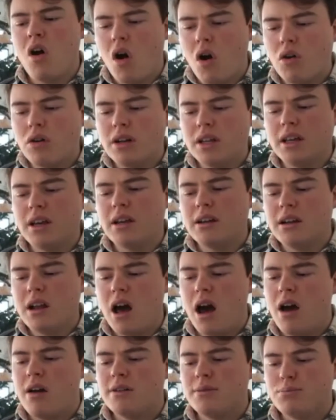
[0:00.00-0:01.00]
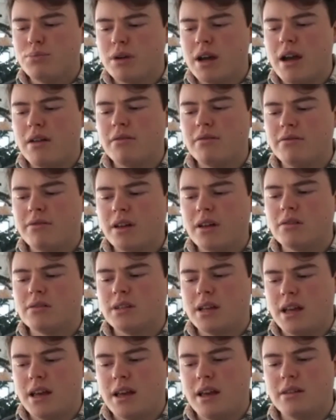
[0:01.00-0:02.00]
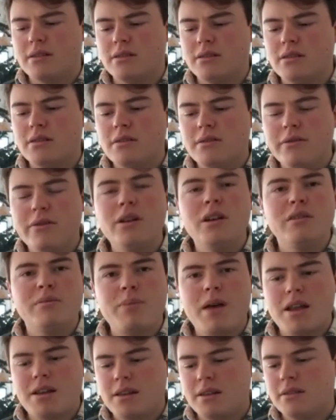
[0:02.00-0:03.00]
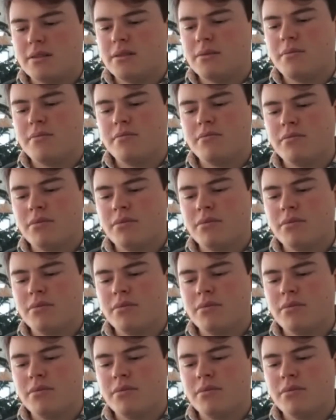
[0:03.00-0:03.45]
holding a large brown felt hat full of pennies.